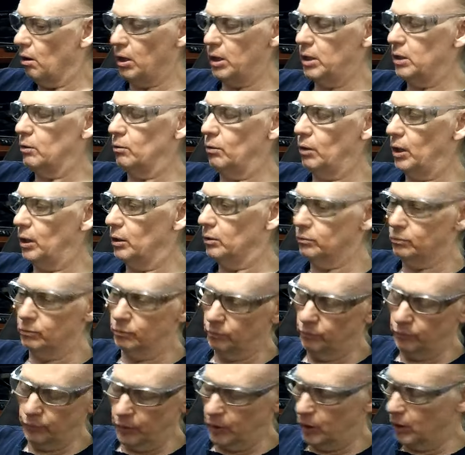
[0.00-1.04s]
anyway,
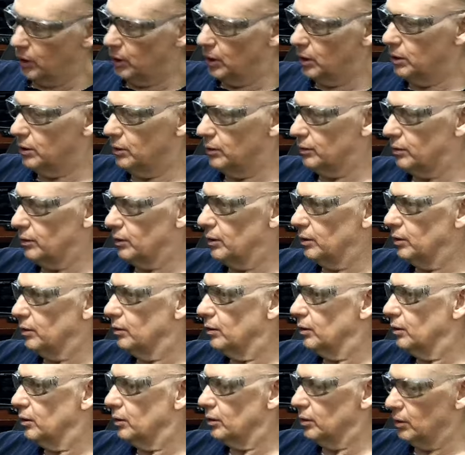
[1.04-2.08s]
he just
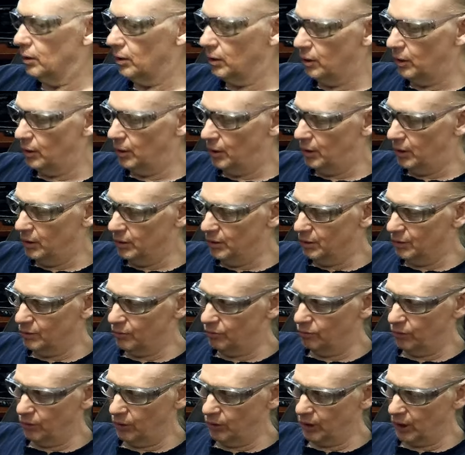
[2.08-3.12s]
he's just
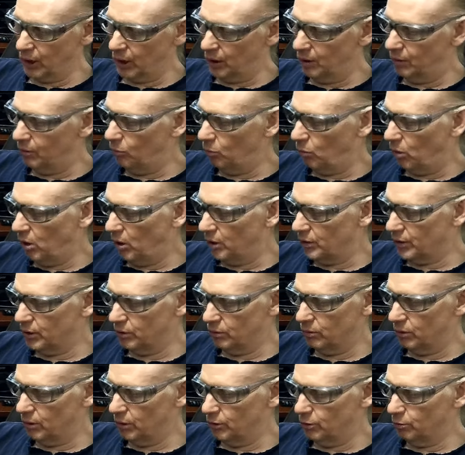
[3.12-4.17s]
a fun guy to watch.
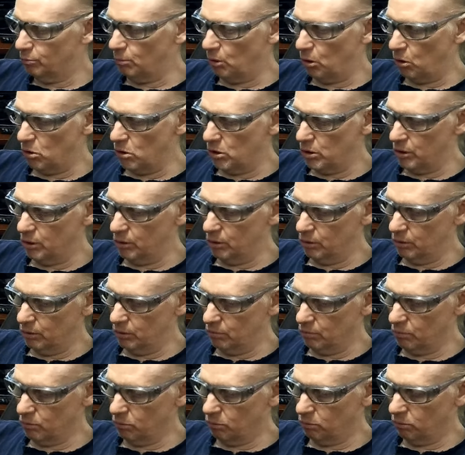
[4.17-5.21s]
He's really smart. Uh,
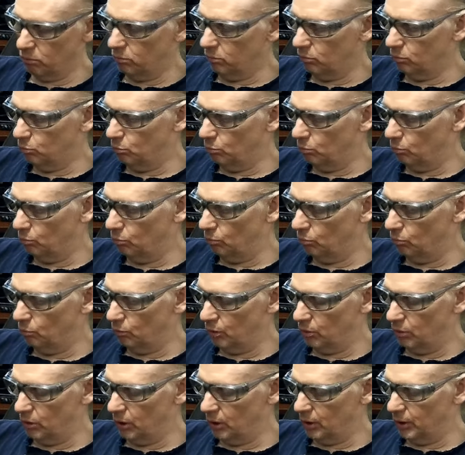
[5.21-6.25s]

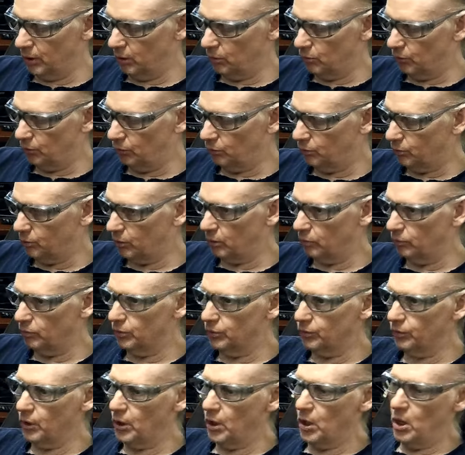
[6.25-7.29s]
really knows those
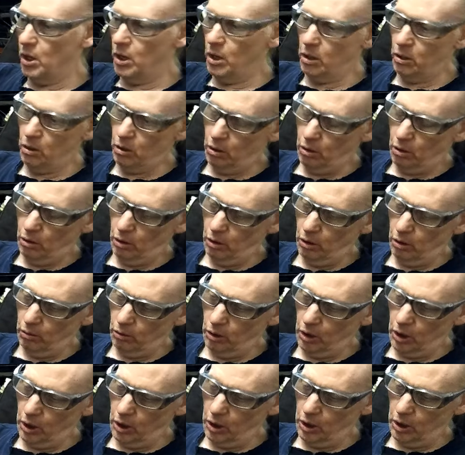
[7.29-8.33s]
servers.
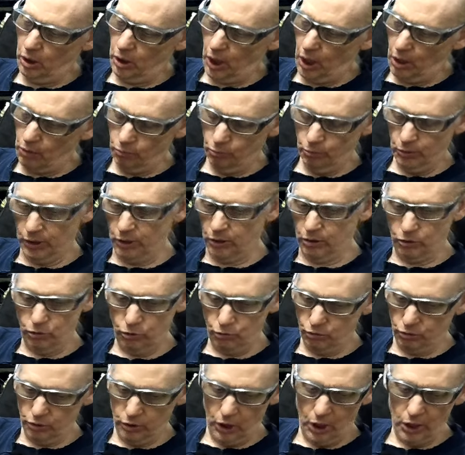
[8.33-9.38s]
Uh, I, have been
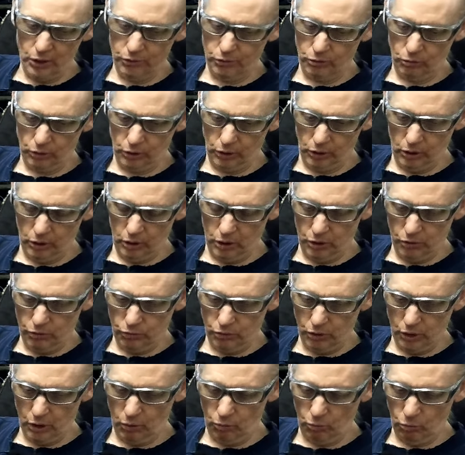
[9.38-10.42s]
interested. I started getting
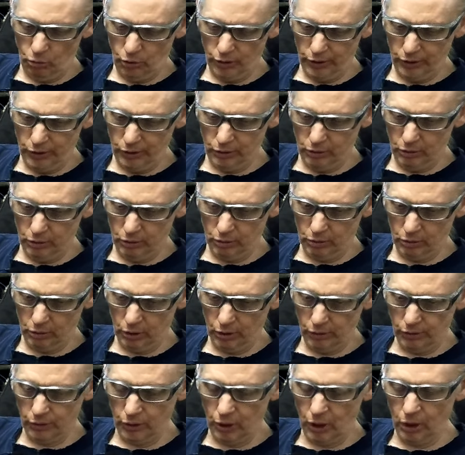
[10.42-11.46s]
interested. I wanted to.
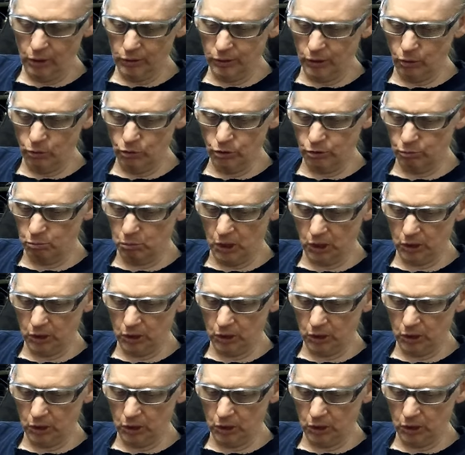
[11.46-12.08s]
I thought I noticed